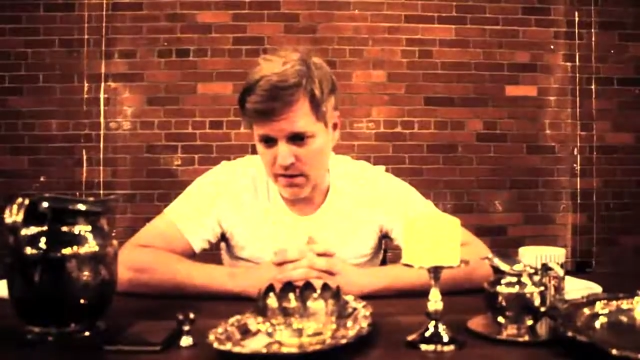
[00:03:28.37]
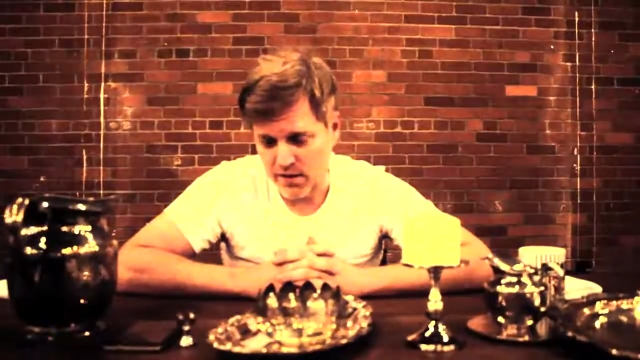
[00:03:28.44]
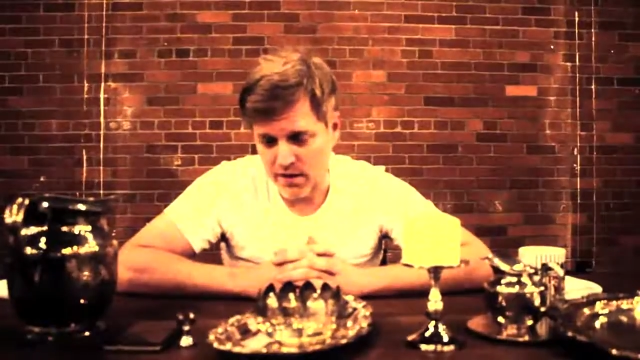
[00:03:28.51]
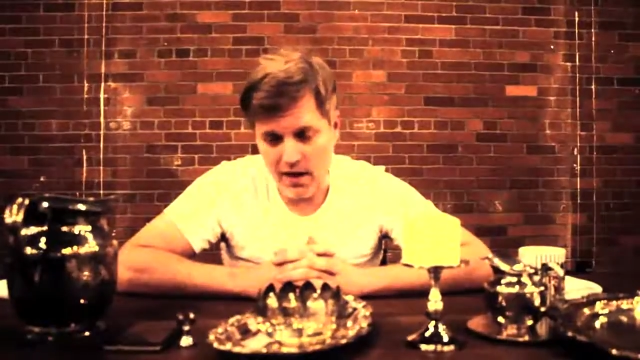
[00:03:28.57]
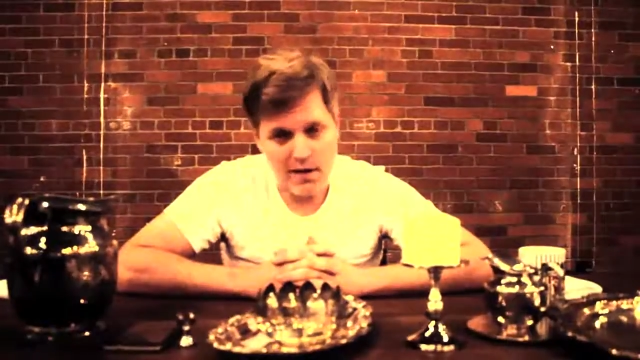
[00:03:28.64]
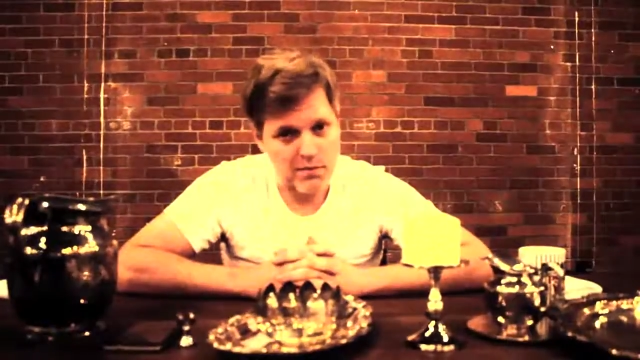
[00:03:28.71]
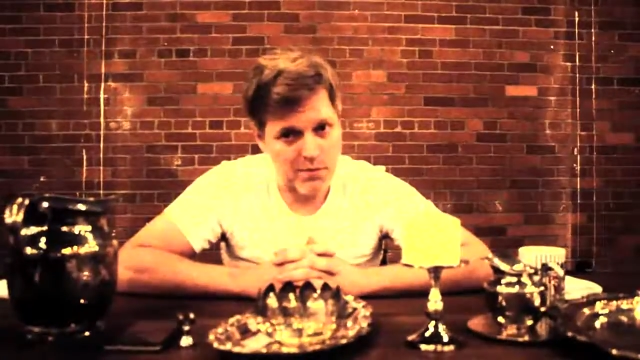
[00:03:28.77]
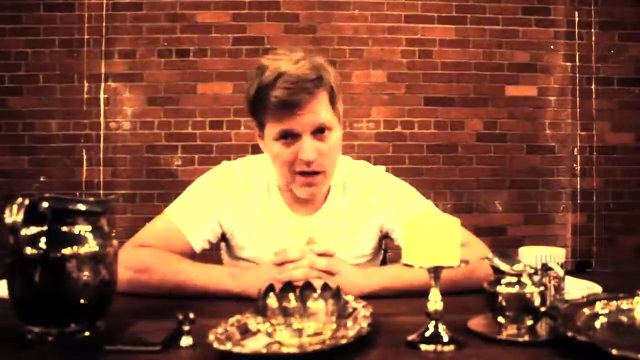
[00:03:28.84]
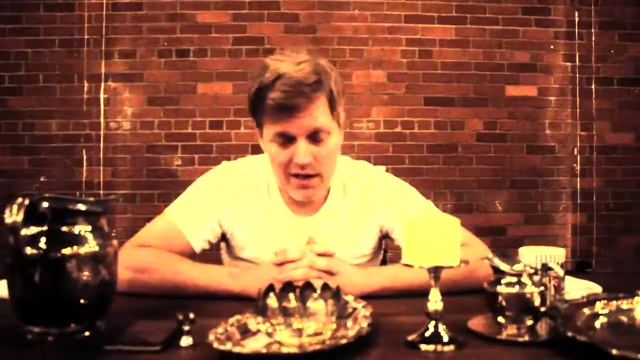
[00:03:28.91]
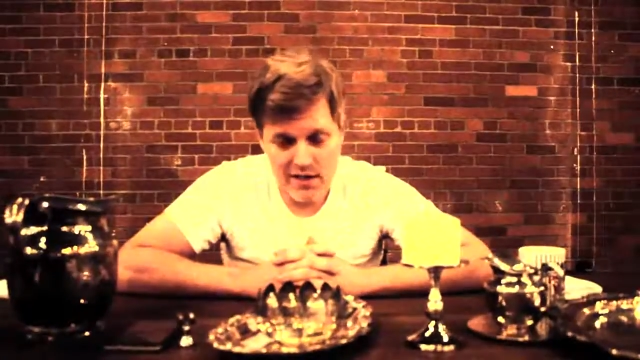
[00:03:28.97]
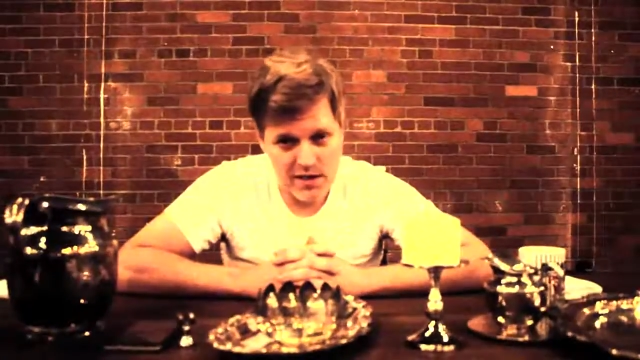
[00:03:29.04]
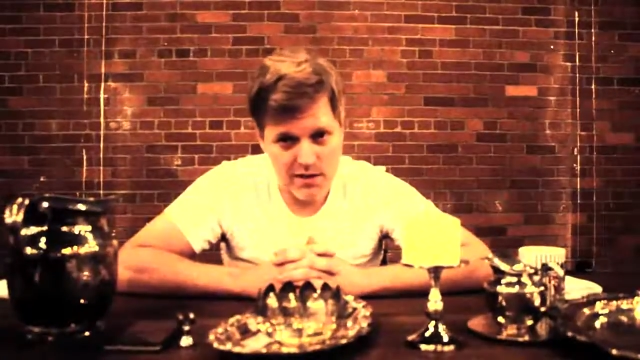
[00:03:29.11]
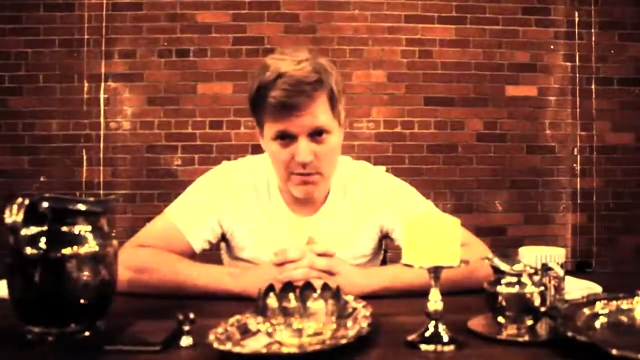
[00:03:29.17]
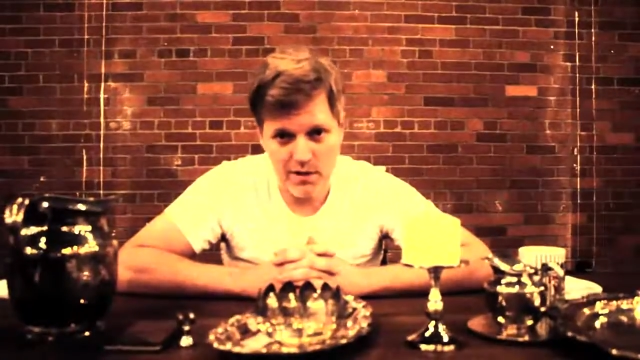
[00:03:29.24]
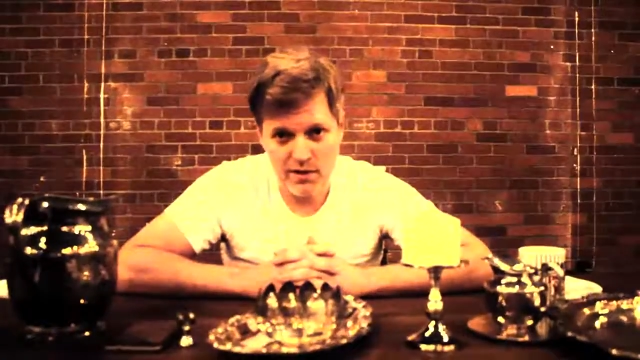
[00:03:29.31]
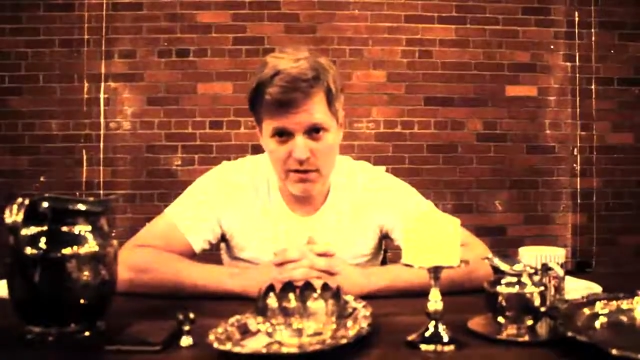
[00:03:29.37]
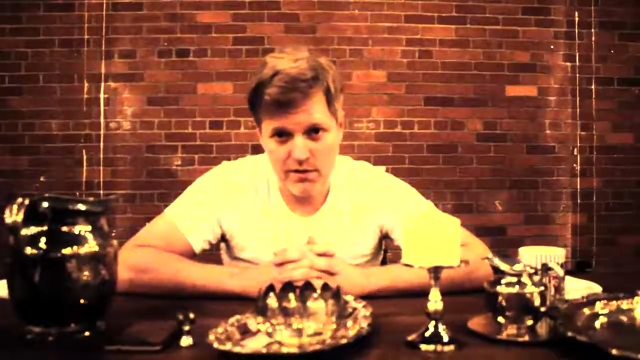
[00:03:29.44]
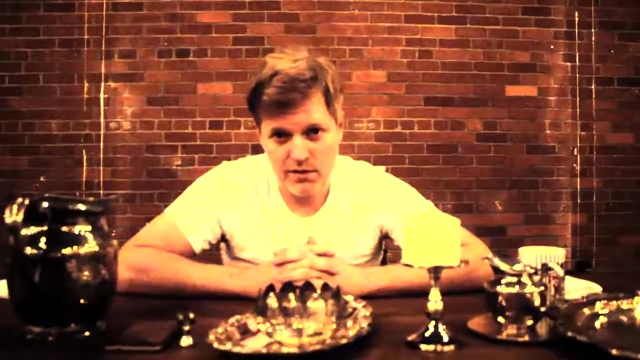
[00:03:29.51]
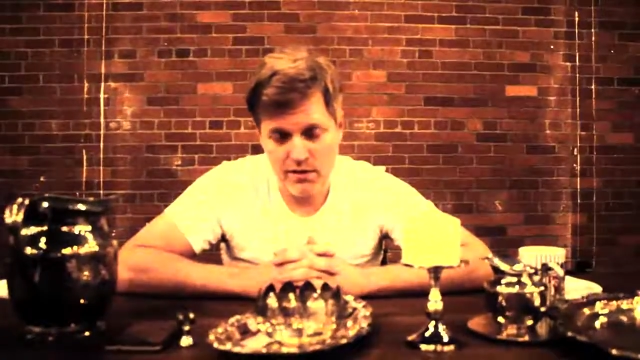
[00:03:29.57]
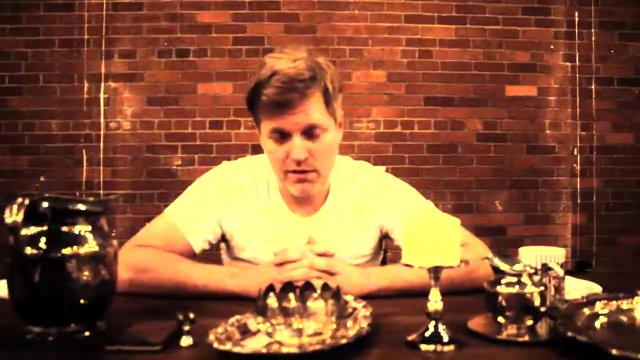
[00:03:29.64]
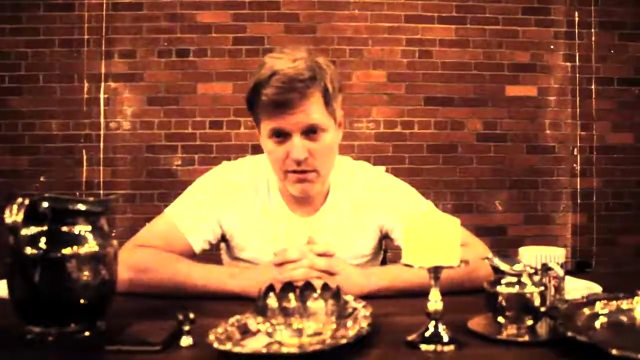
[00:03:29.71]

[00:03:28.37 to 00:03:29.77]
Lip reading: Not my demon,